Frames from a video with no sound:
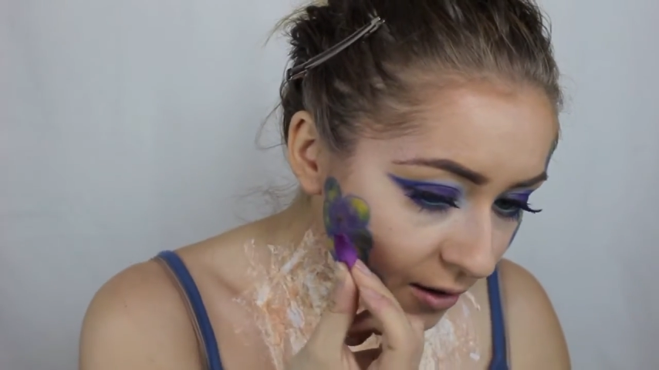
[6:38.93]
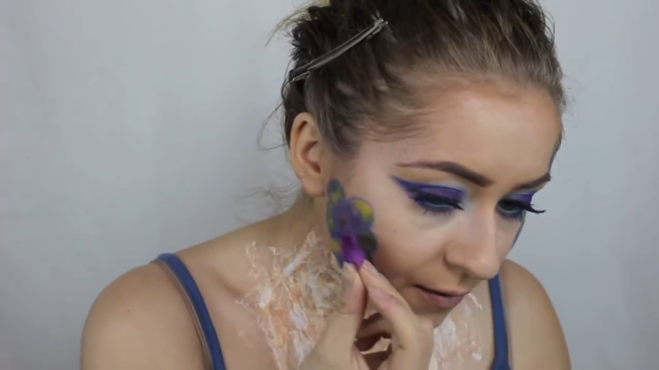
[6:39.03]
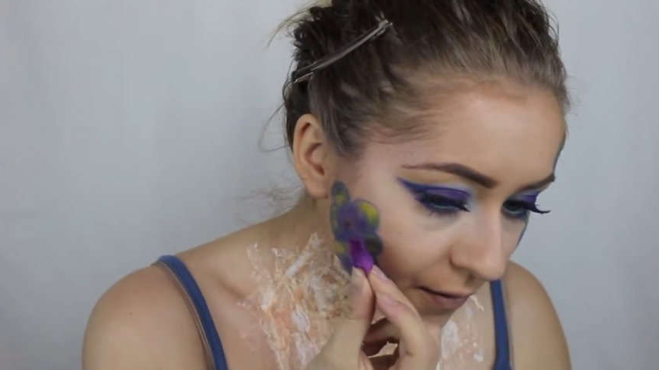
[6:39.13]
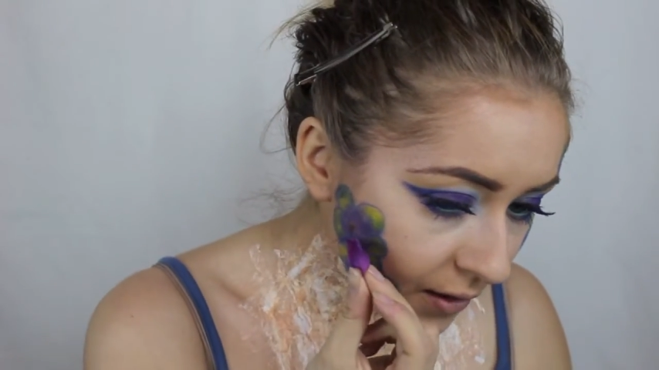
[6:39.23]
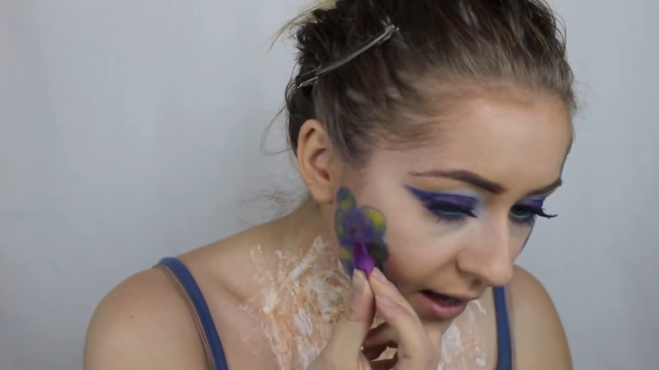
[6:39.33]

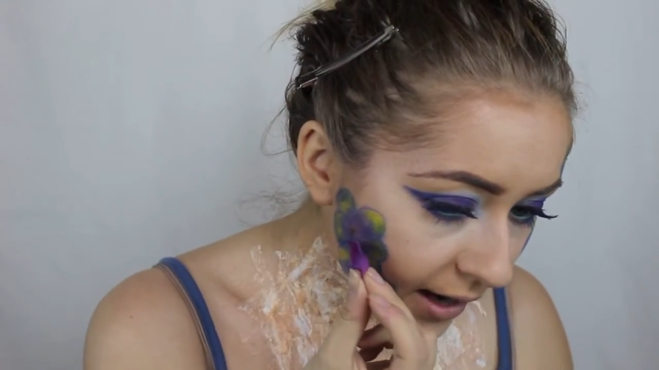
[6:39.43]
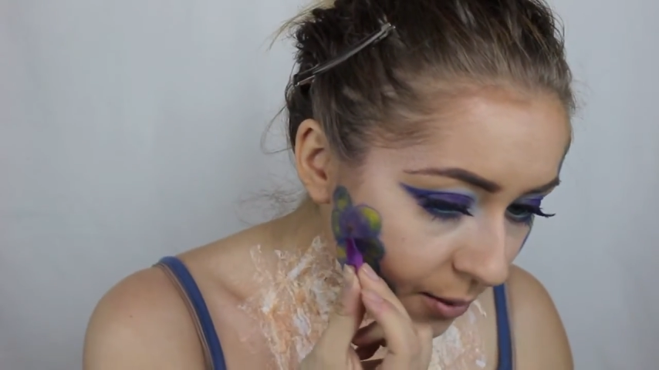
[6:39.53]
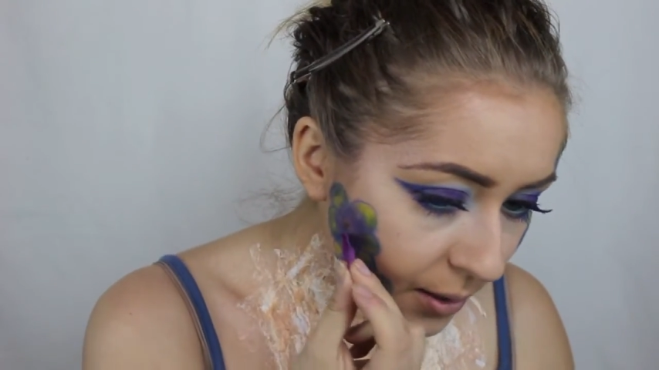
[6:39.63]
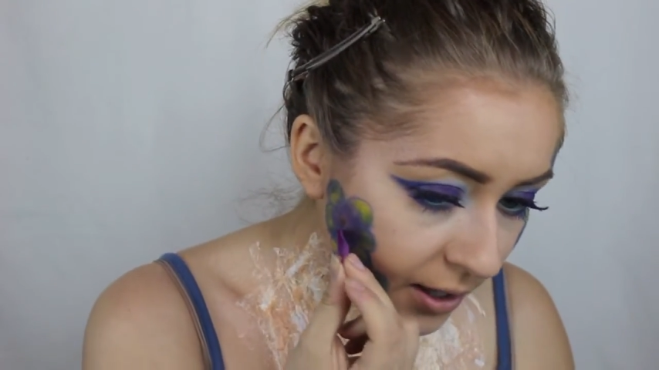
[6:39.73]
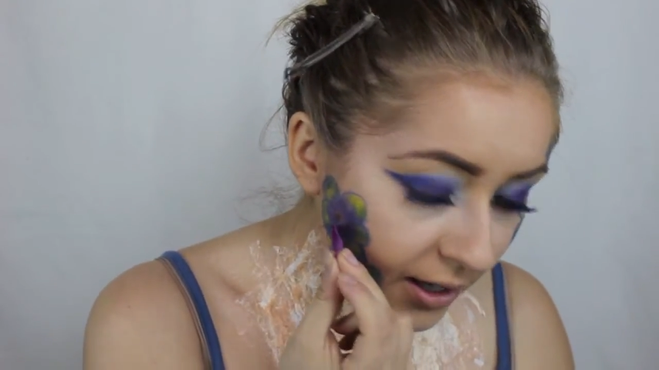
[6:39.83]

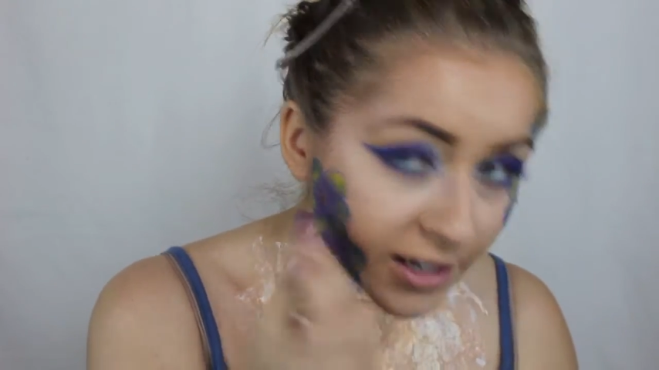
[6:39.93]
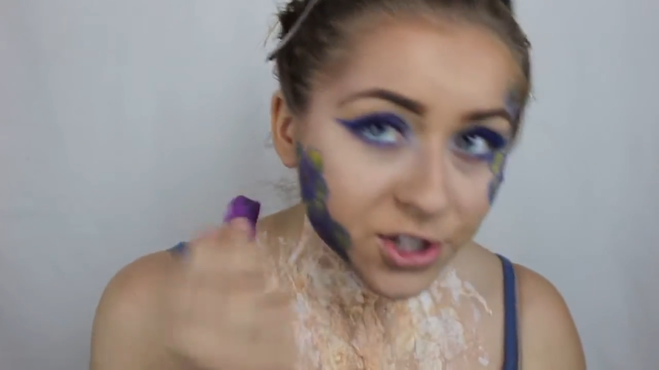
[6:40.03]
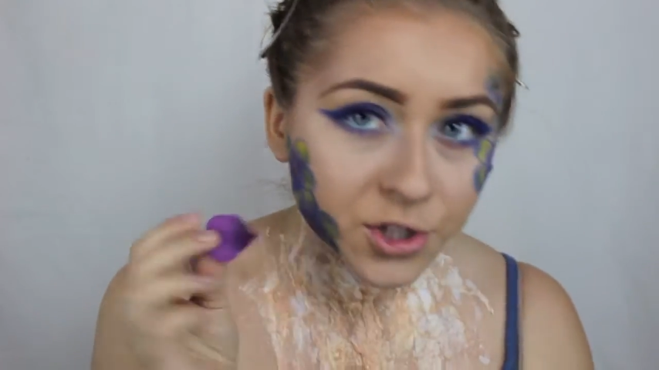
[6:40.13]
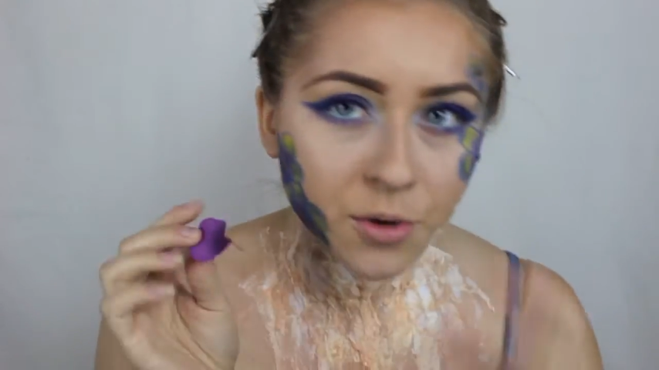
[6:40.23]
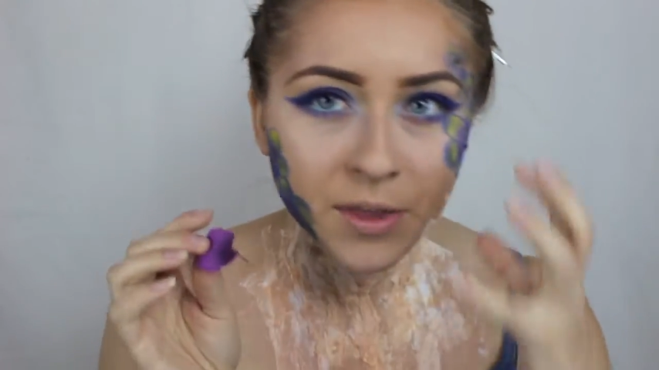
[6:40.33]
flower
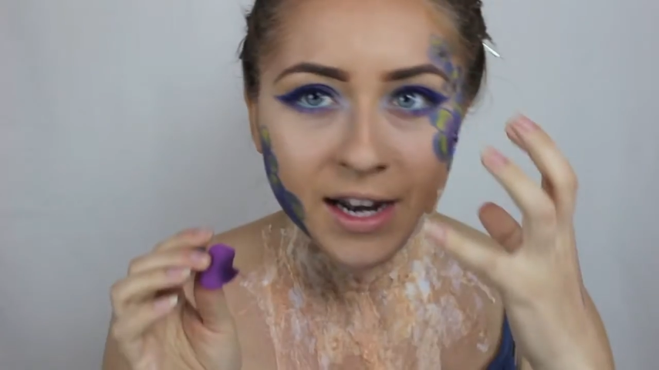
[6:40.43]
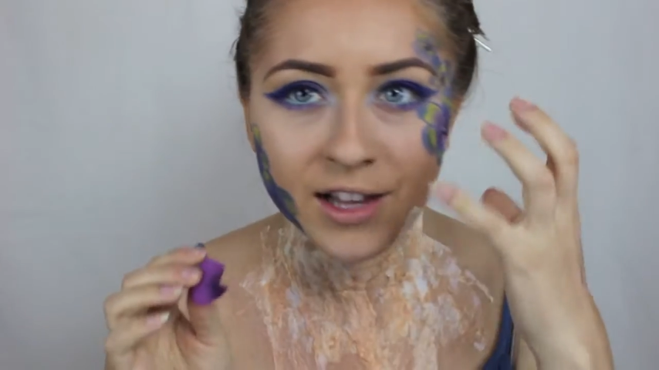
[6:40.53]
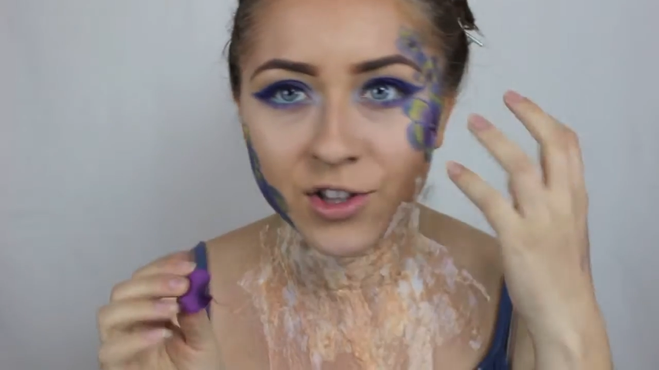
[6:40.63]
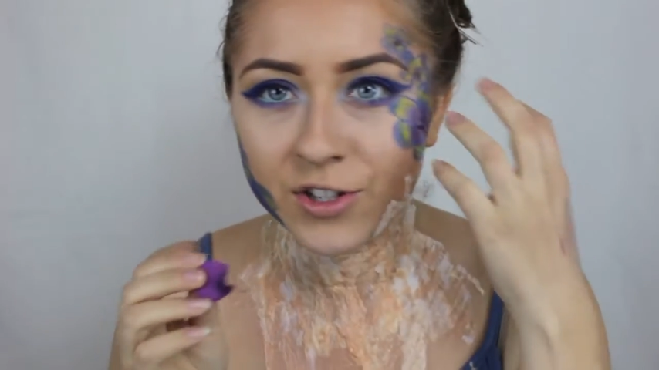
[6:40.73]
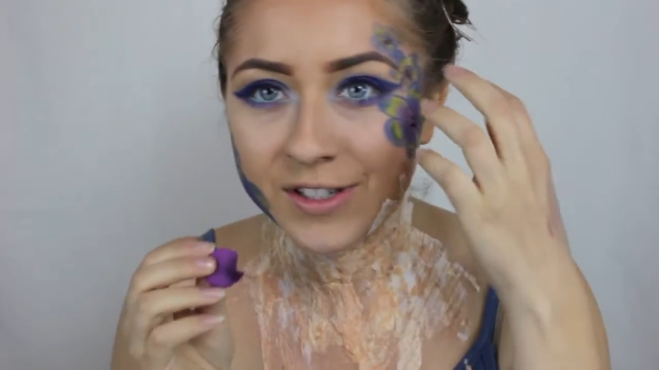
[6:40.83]
so that
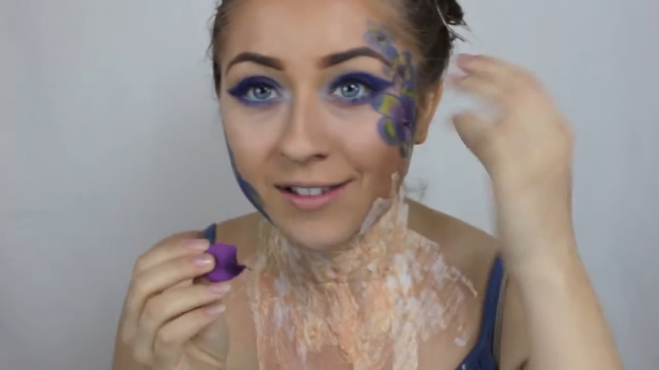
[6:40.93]
it looks